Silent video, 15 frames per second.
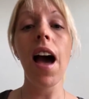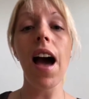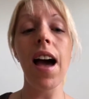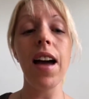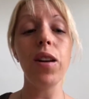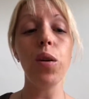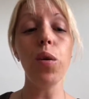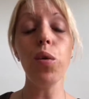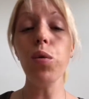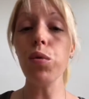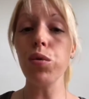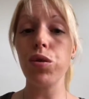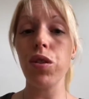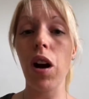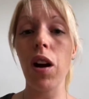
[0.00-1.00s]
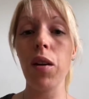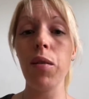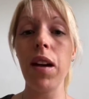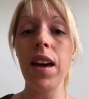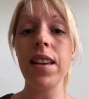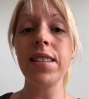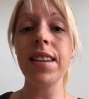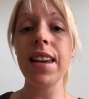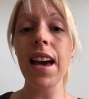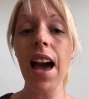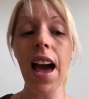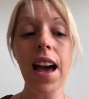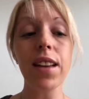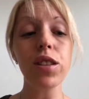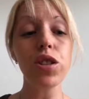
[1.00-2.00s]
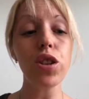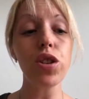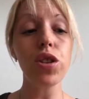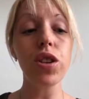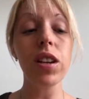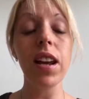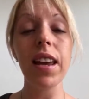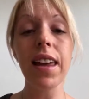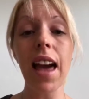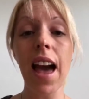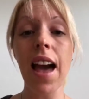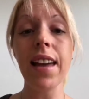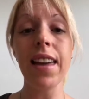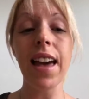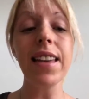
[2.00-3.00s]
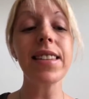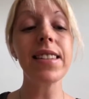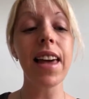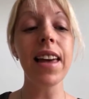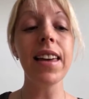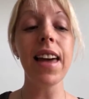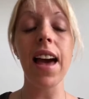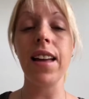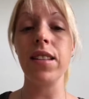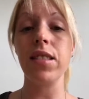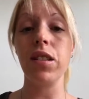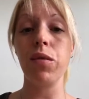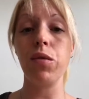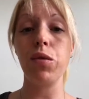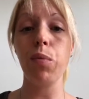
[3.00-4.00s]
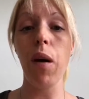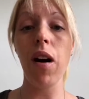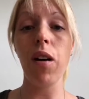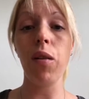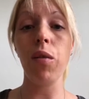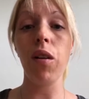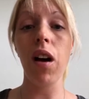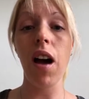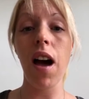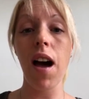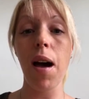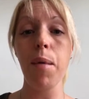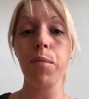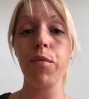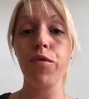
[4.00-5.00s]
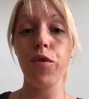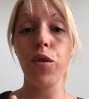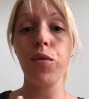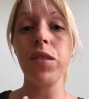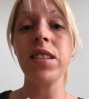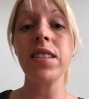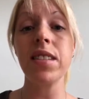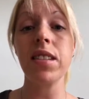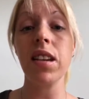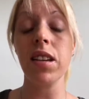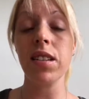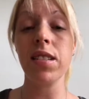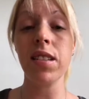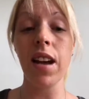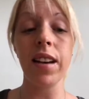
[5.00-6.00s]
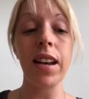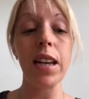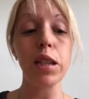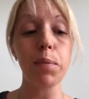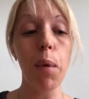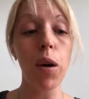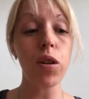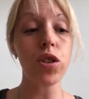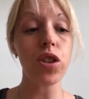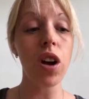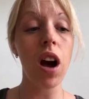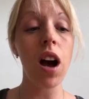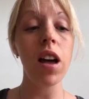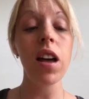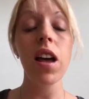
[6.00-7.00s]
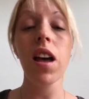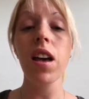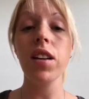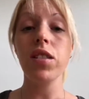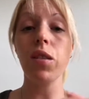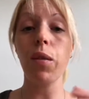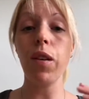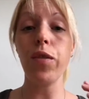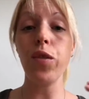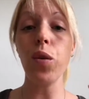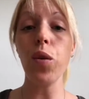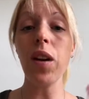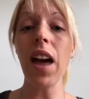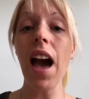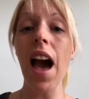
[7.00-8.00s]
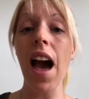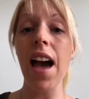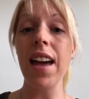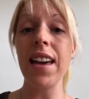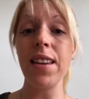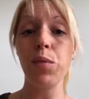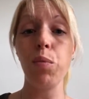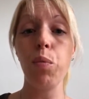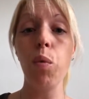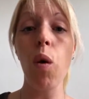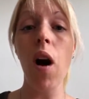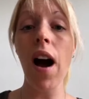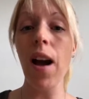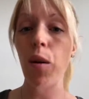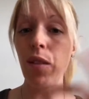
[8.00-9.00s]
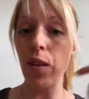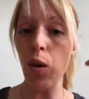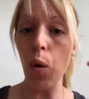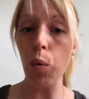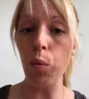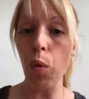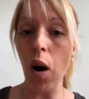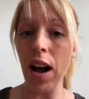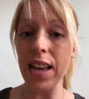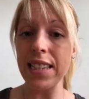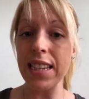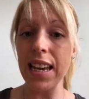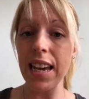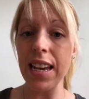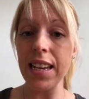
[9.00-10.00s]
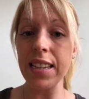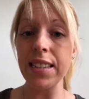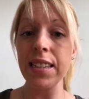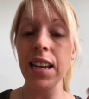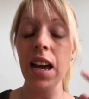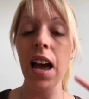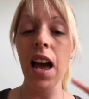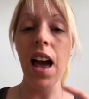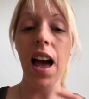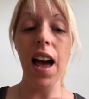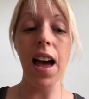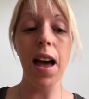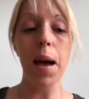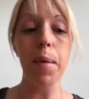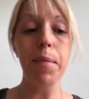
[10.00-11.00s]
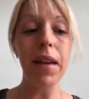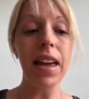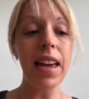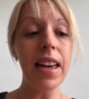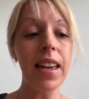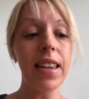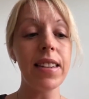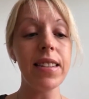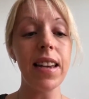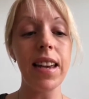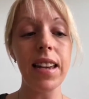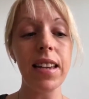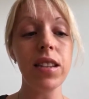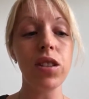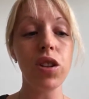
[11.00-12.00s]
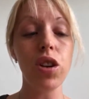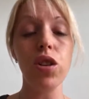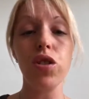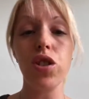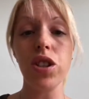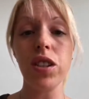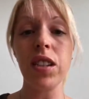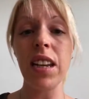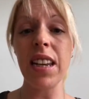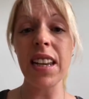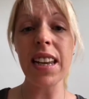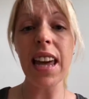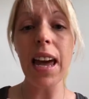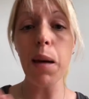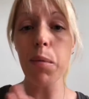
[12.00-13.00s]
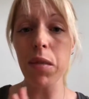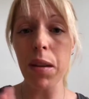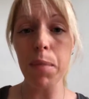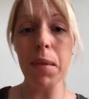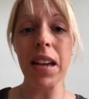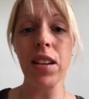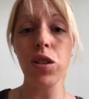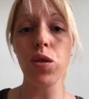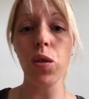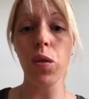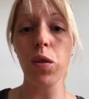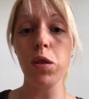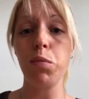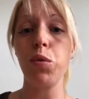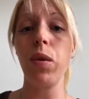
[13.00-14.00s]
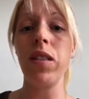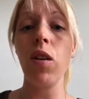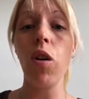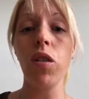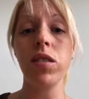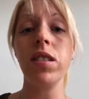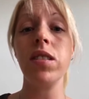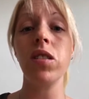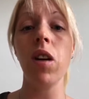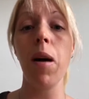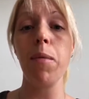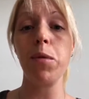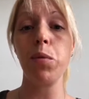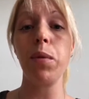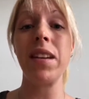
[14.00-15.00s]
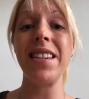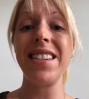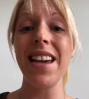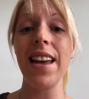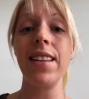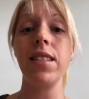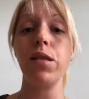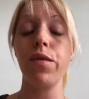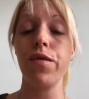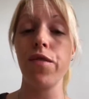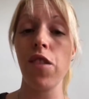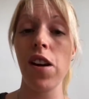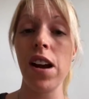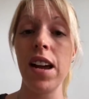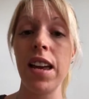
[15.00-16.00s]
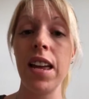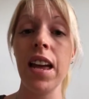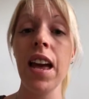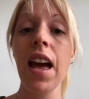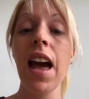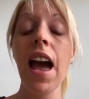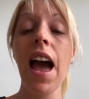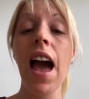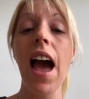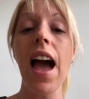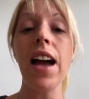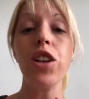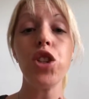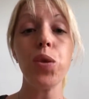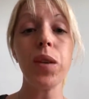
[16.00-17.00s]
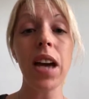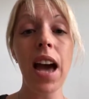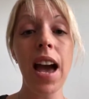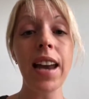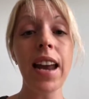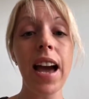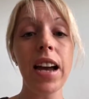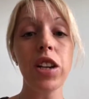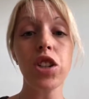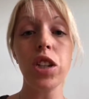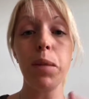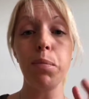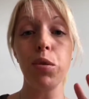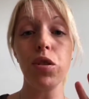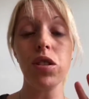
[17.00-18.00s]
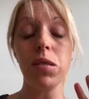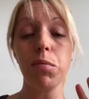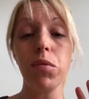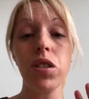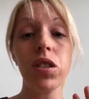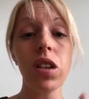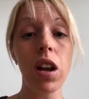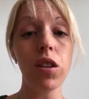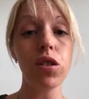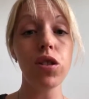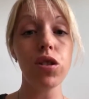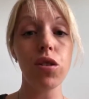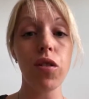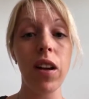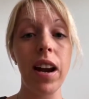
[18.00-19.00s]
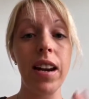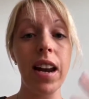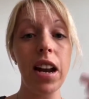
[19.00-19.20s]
And also, cats can get skin cancer as well through the sun exposure. So if your cat is white, or they've got white ears, it is good just to keep them indoors between the hottest times, between 10 to 3. And you can actually put some sunscreen